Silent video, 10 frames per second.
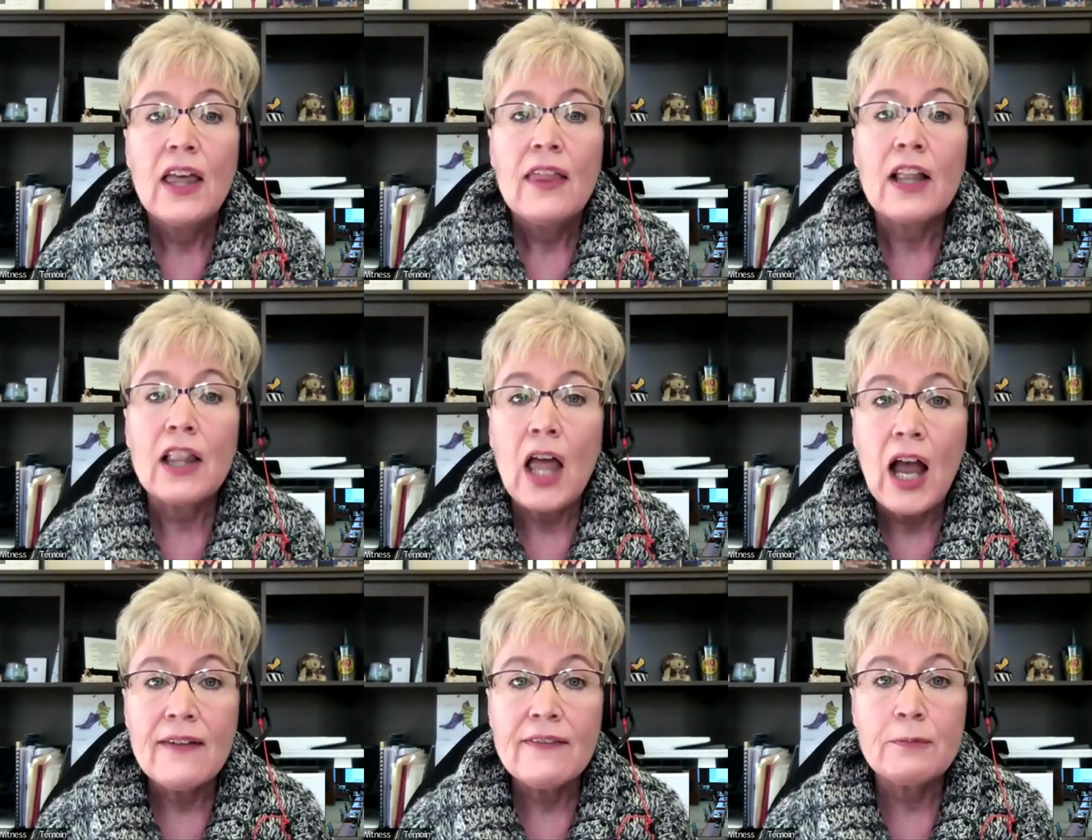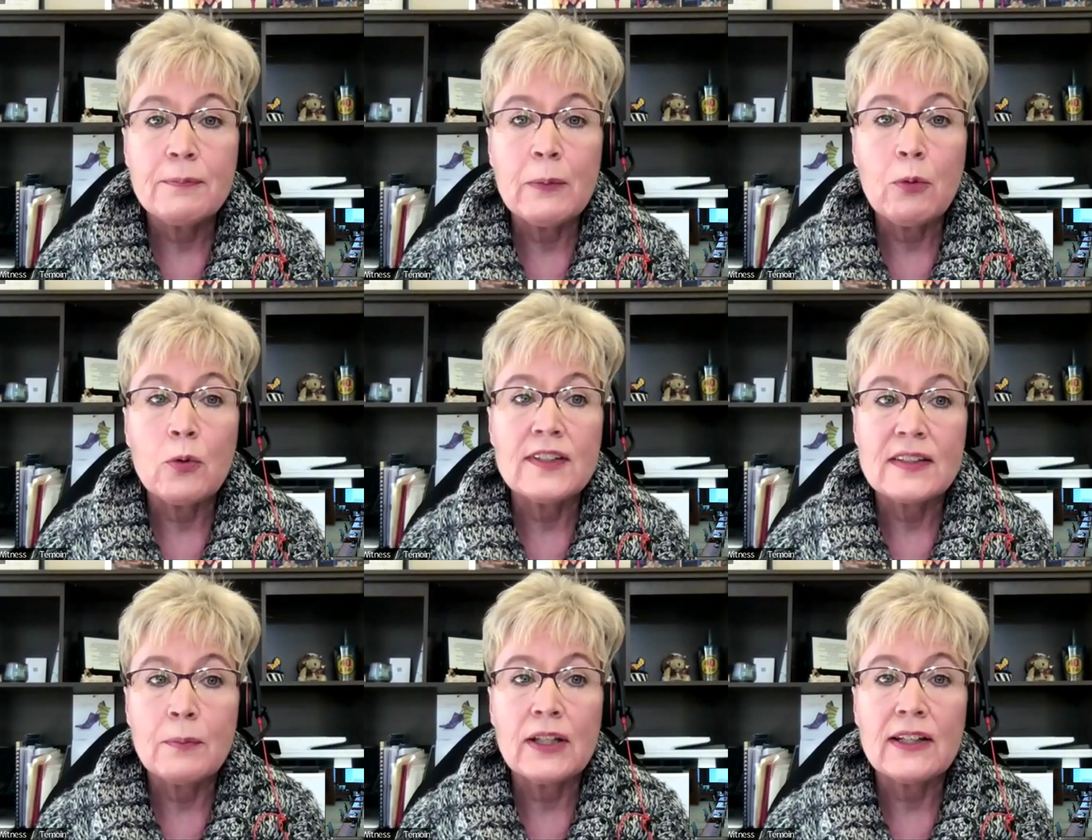The lives of people with
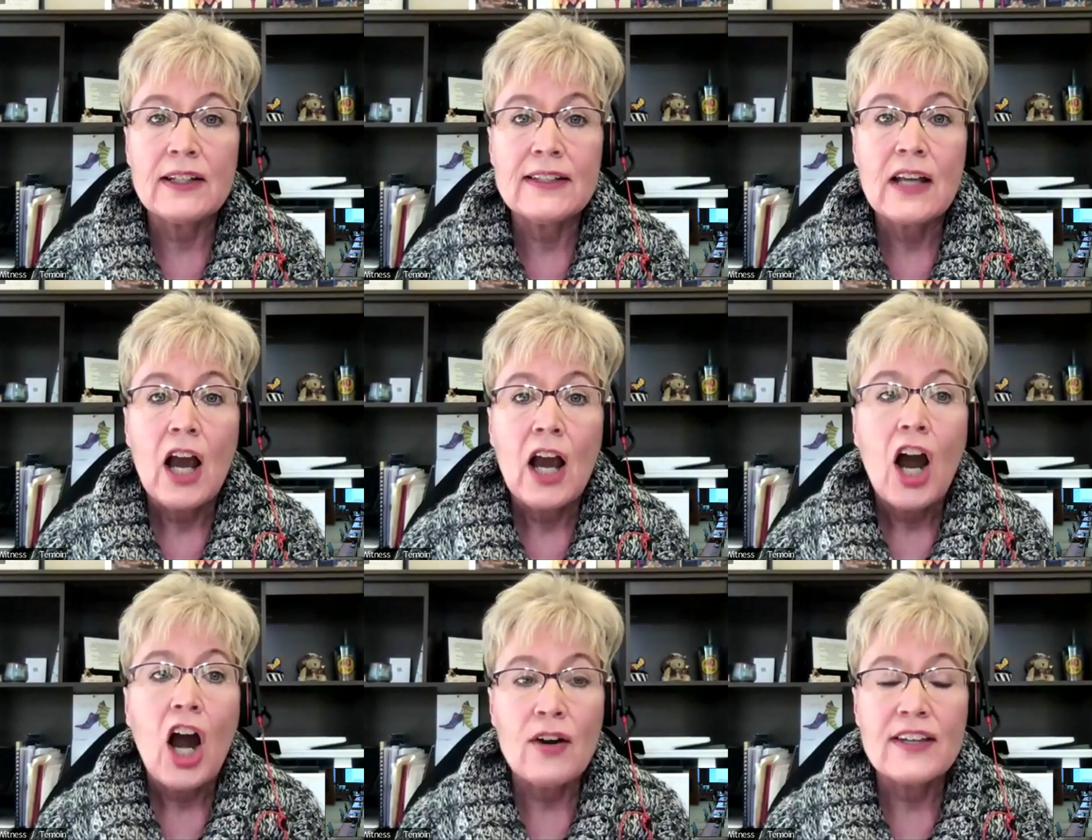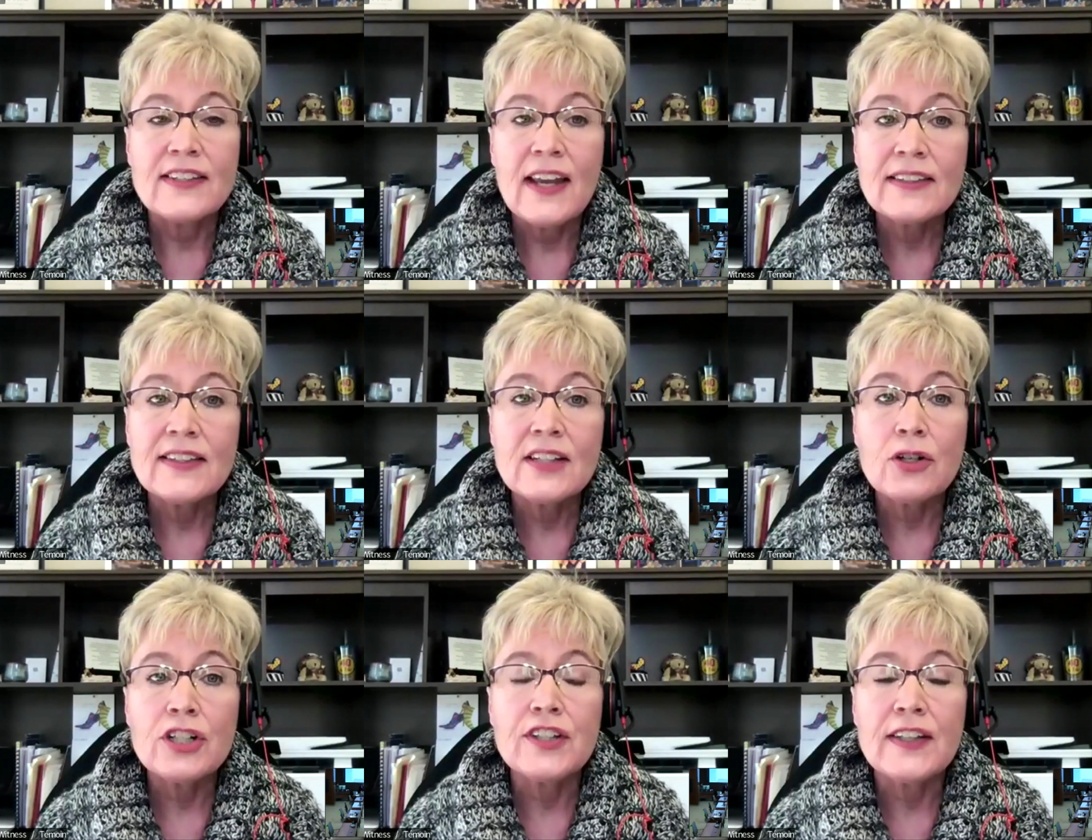disabilities are as
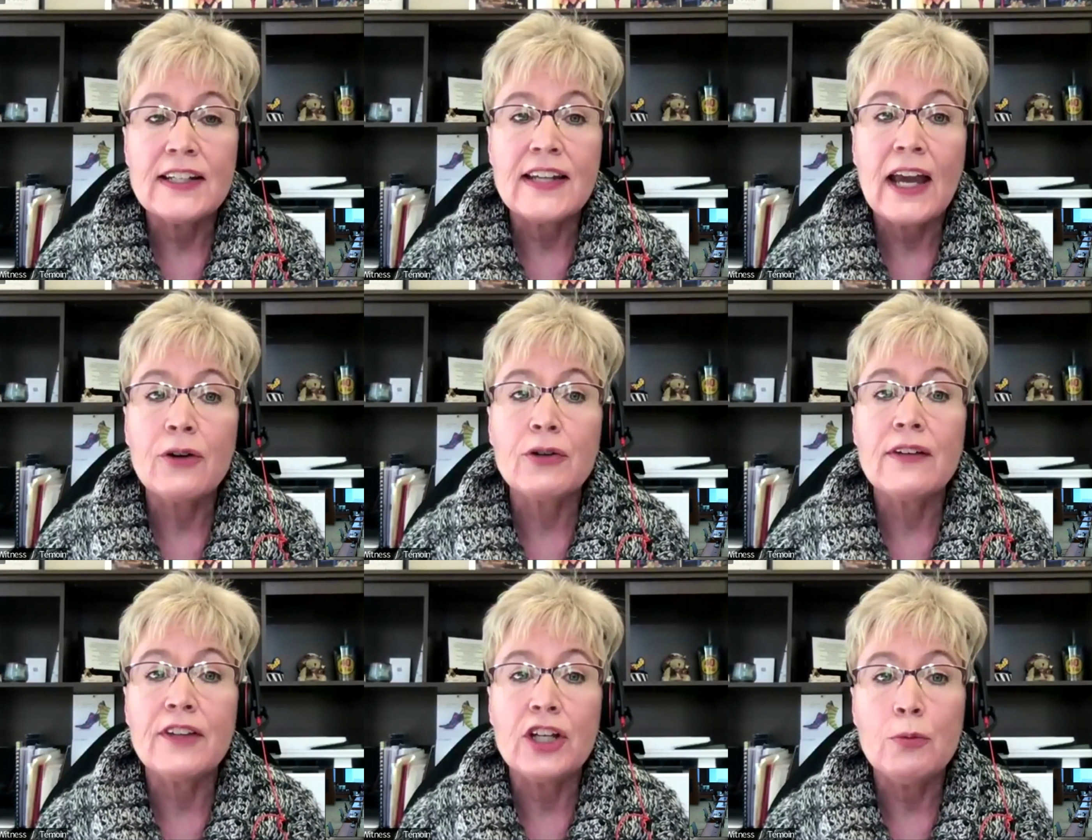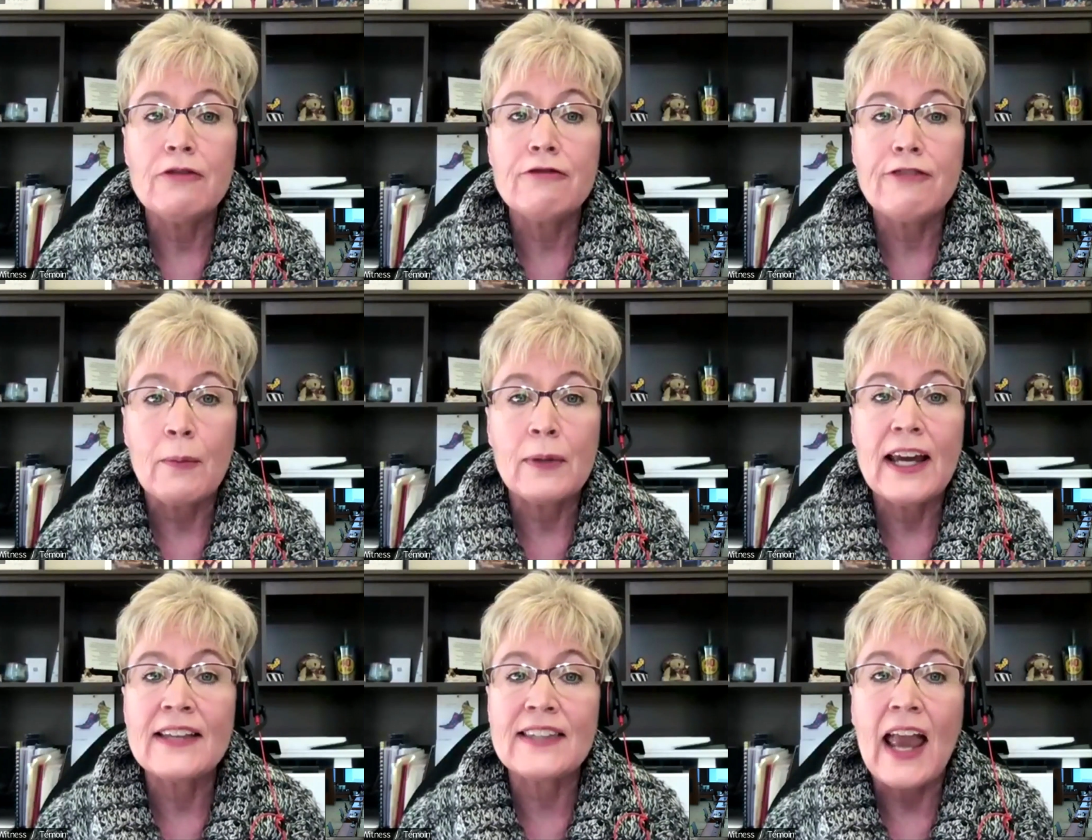necessary to the integrity of the human family
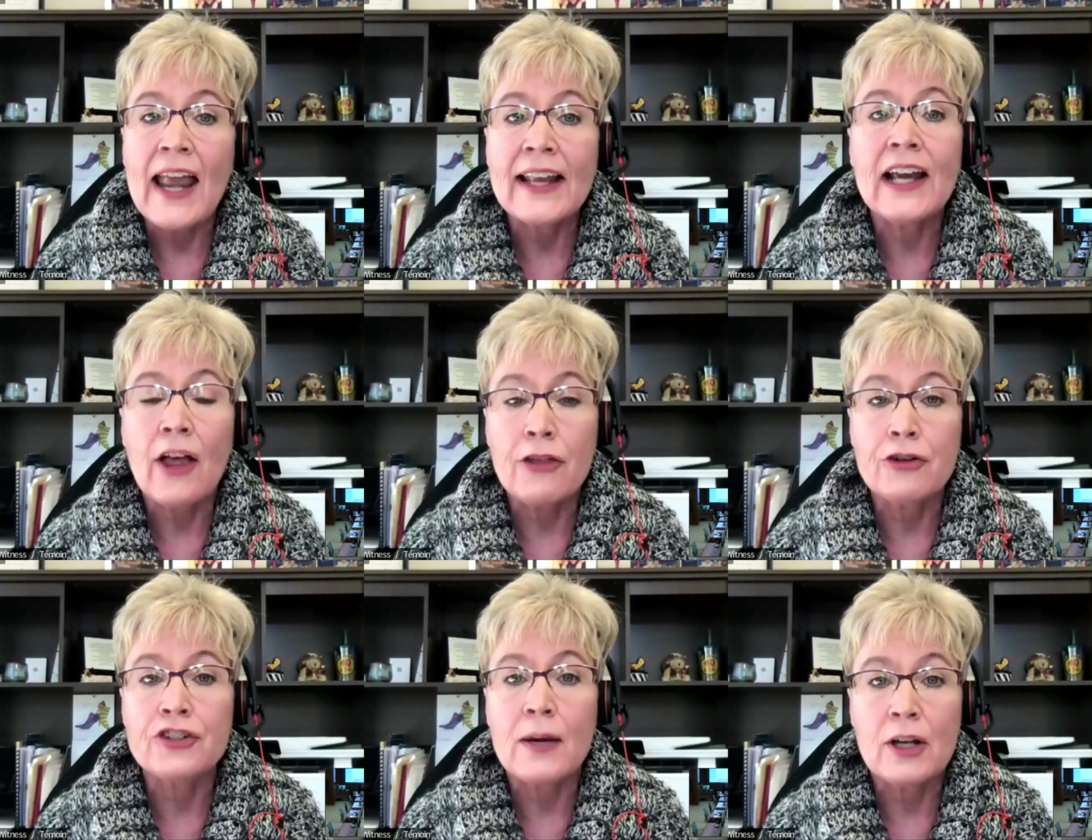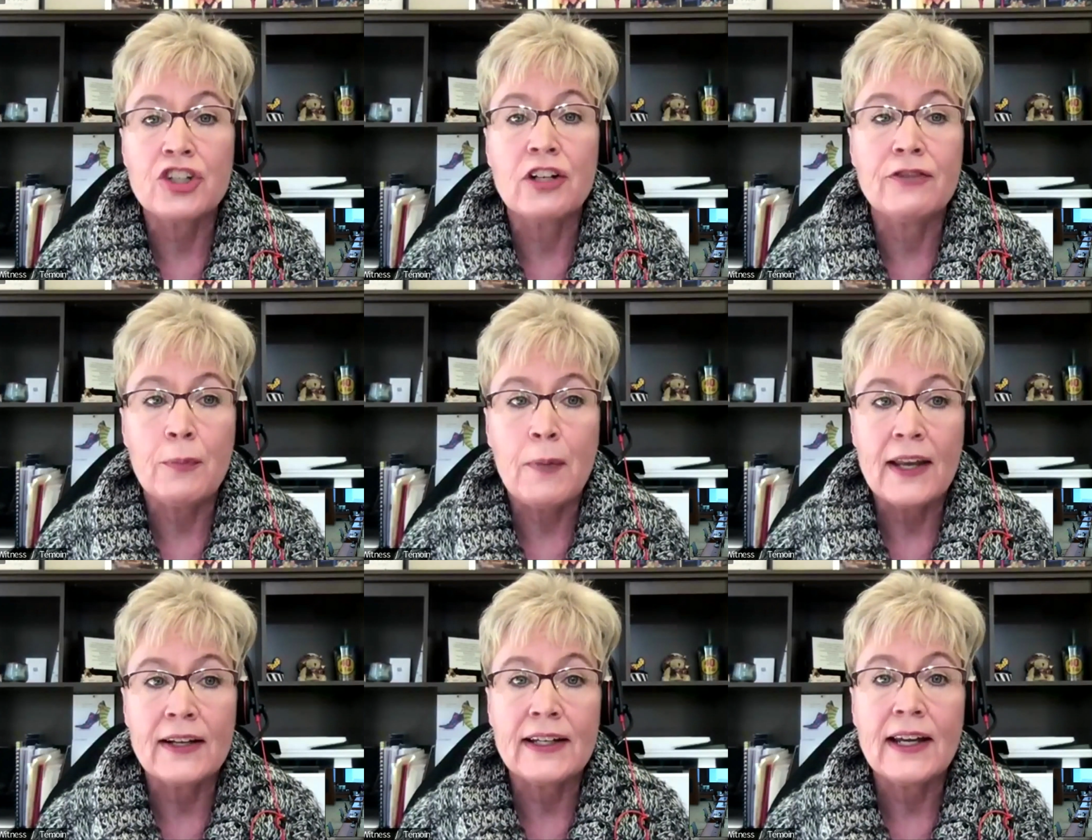as any other dimension of
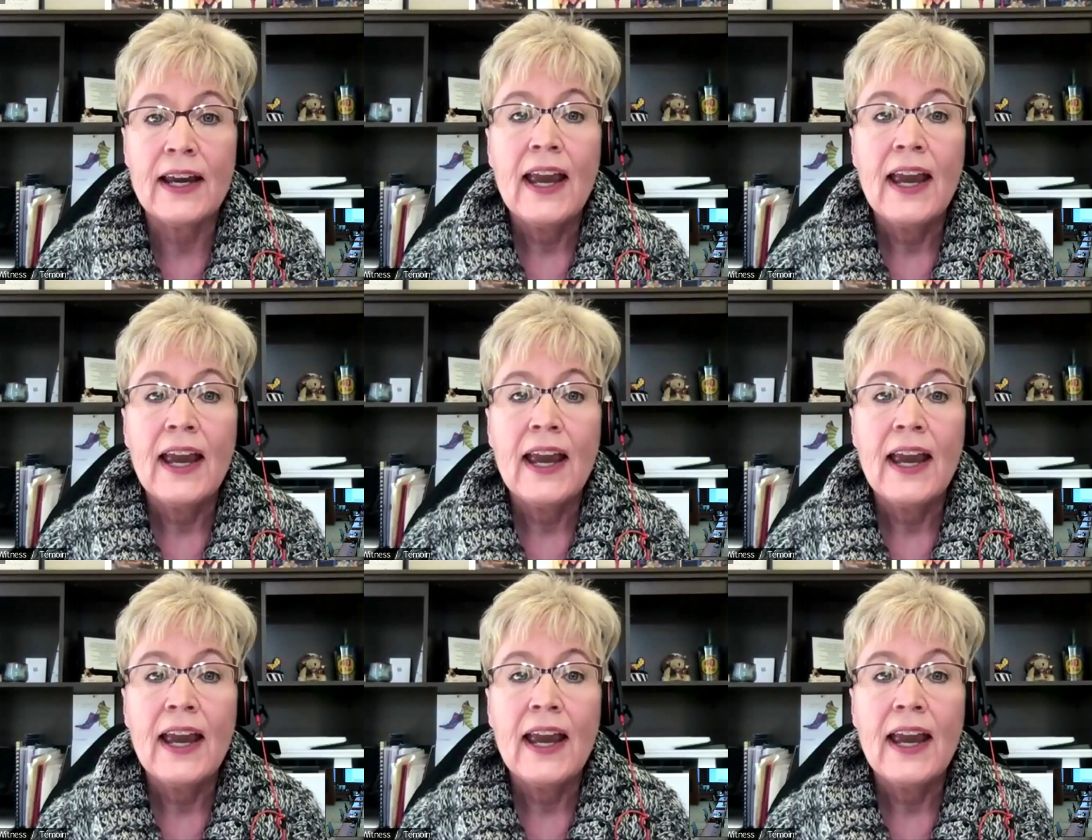humanity.